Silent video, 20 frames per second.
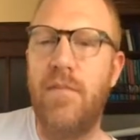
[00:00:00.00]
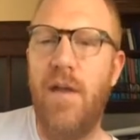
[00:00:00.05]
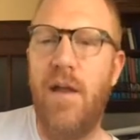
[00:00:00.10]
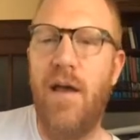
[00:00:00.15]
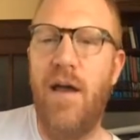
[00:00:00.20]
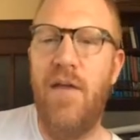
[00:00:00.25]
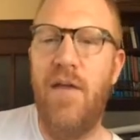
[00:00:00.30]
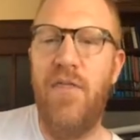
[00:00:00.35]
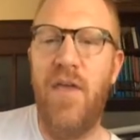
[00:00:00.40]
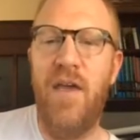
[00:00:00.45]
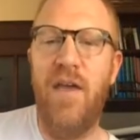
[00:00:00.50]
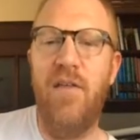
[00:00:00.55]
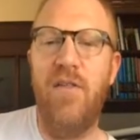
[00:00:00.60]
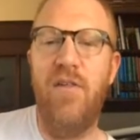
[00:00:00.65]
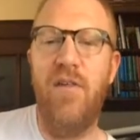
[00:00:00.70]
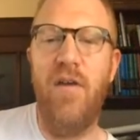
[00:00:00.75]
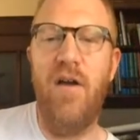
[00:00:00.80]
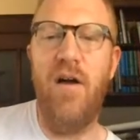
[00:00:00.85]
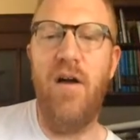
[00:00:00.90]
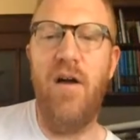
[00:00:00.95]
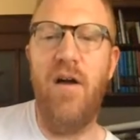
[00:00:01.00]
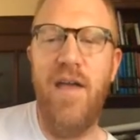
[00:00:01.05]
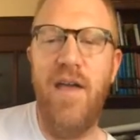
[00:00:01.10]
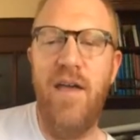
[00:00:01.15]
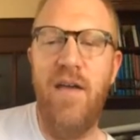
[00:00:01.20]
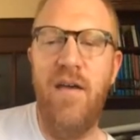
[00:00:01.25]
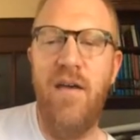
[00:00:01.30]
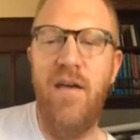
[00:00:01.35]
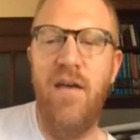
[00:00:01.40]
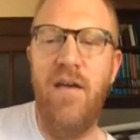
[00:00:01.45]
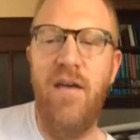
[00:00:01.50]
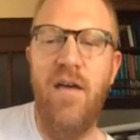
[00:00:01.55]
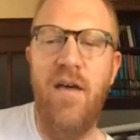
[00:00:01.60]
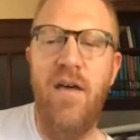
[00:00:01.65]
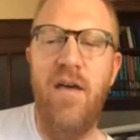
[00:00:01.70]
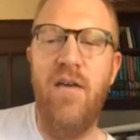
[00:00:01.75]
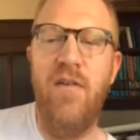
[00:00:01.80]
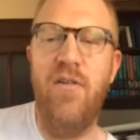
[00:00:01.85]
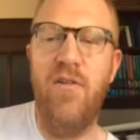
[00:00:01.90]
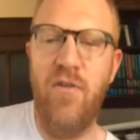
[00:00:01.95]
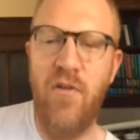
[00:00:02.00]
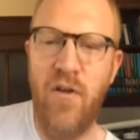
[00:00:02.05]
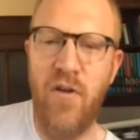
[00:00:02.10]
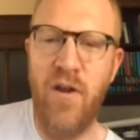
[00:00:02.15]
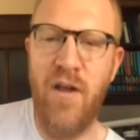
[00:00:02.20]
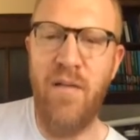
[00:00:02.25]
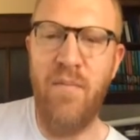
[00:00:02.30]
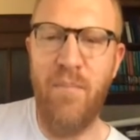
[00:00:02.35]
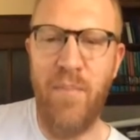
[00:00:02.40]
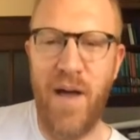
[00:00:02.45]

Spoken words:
I think it's on a student